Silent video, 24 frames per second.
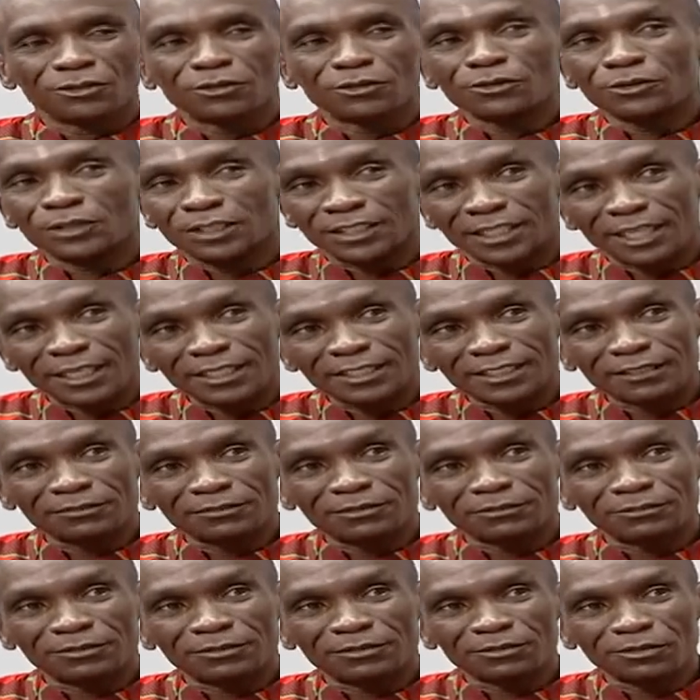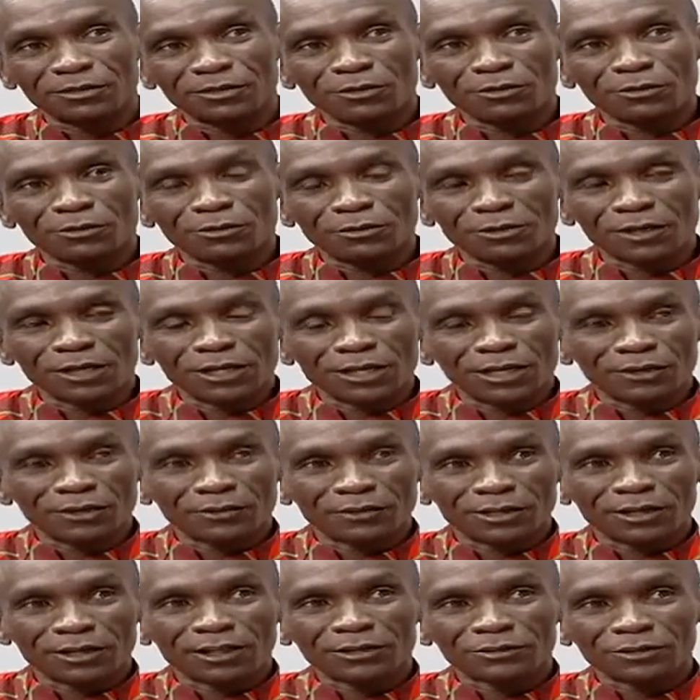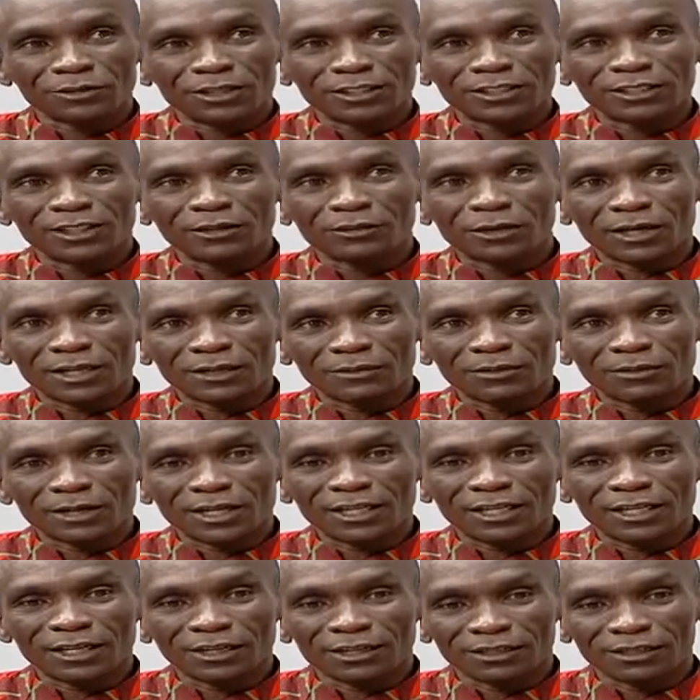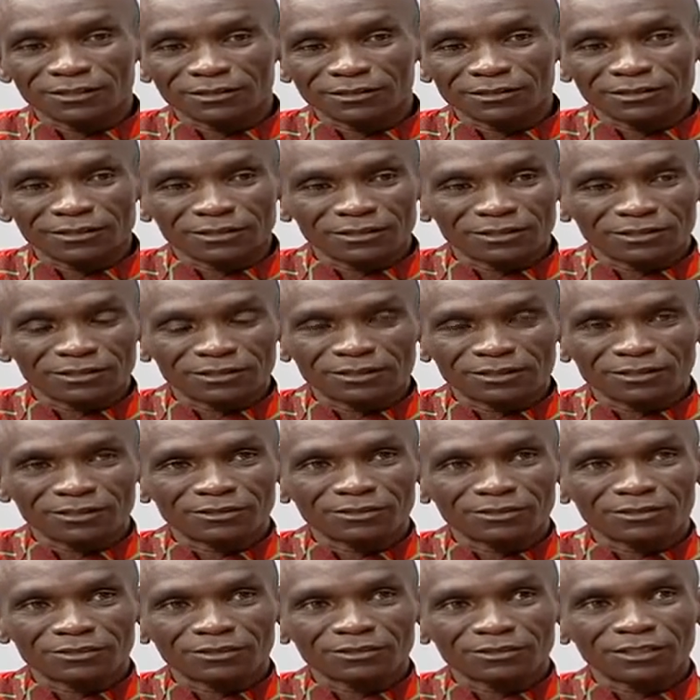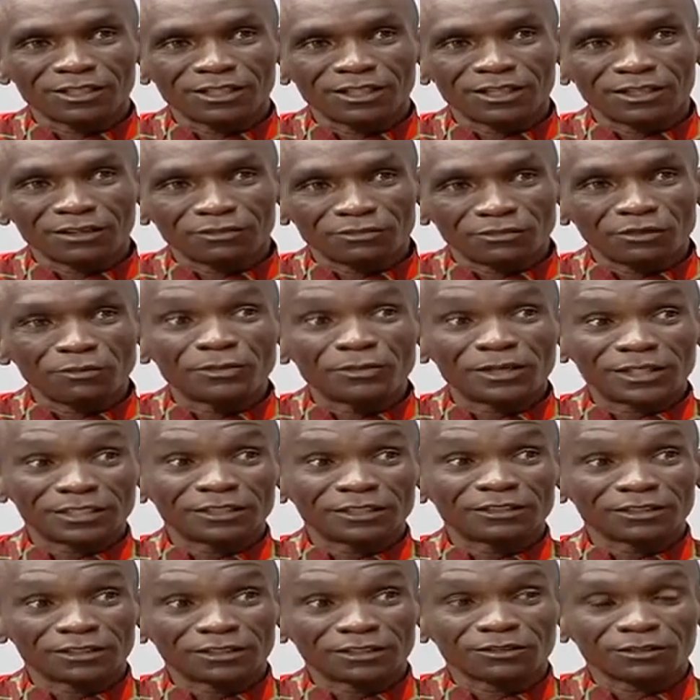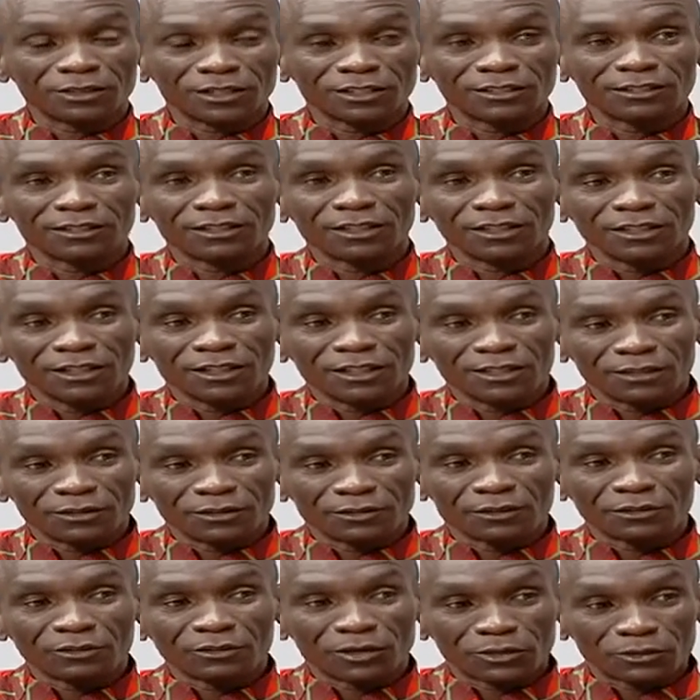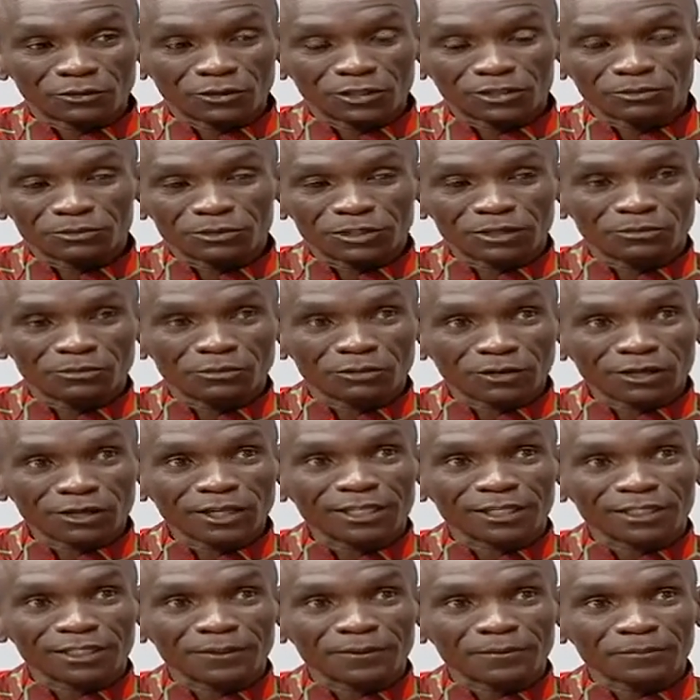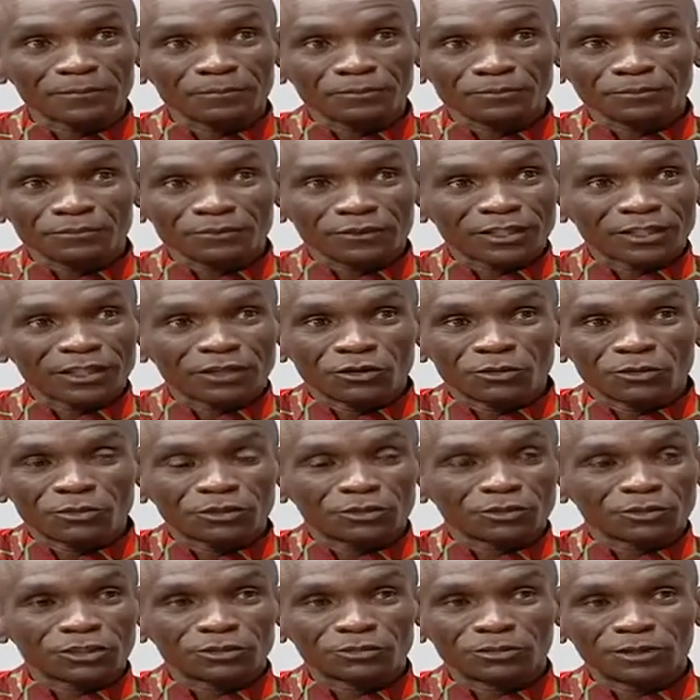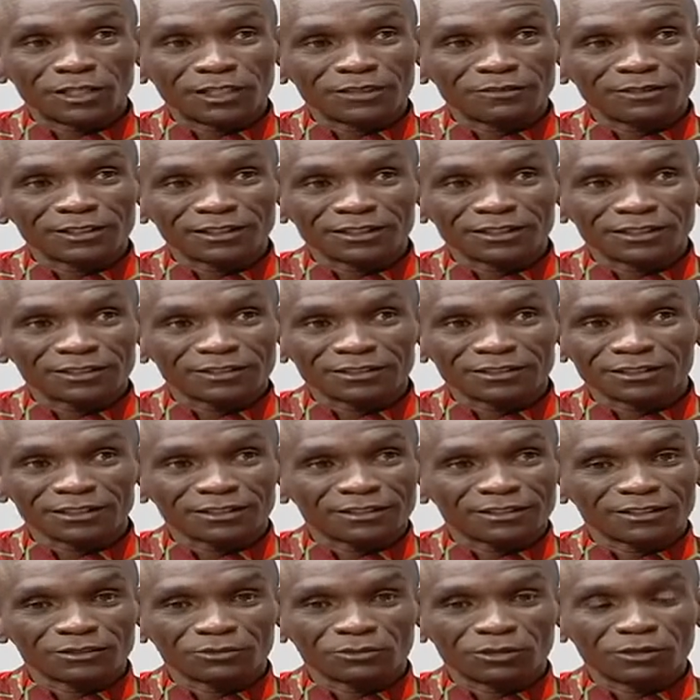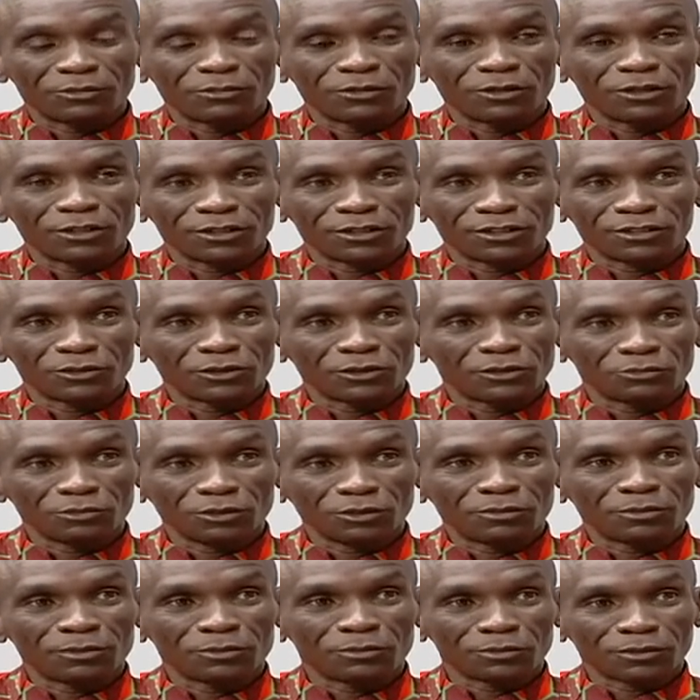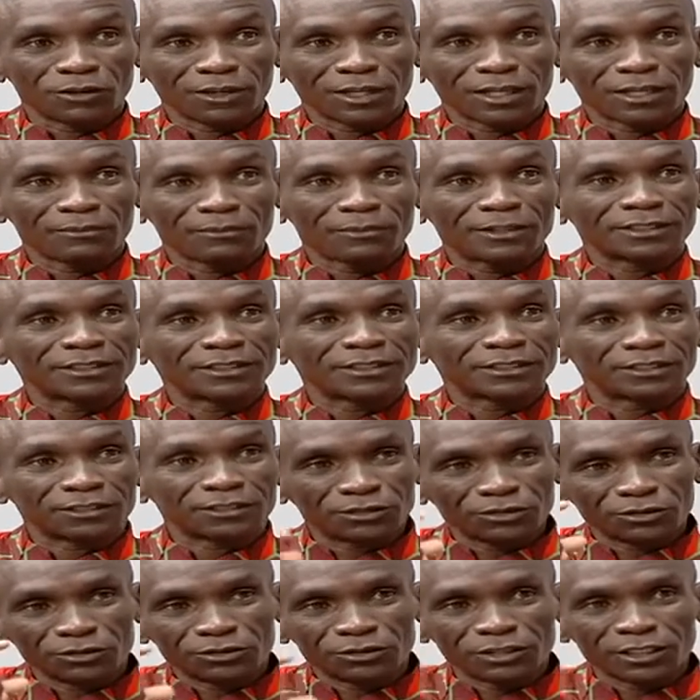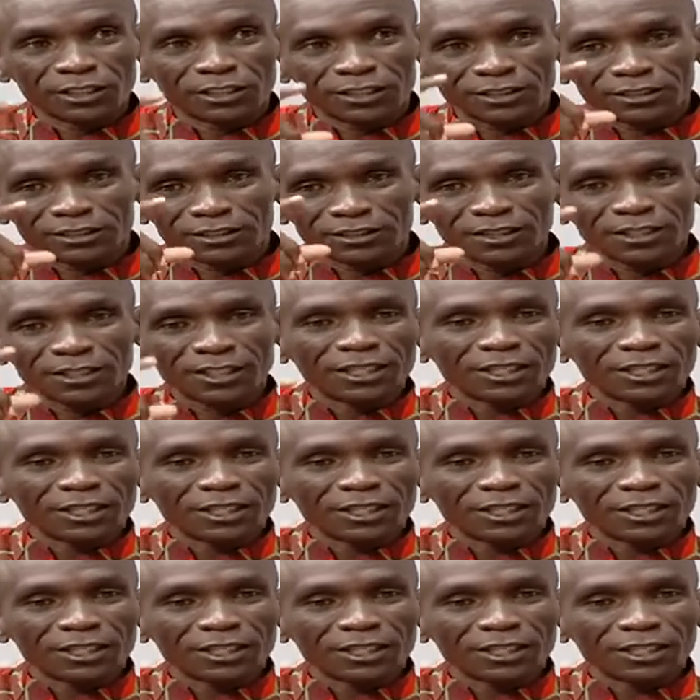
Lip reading: In 1954, when actually the 1 mile 4 minute actually was being broken, then nobody was believing that it will be broken. But 2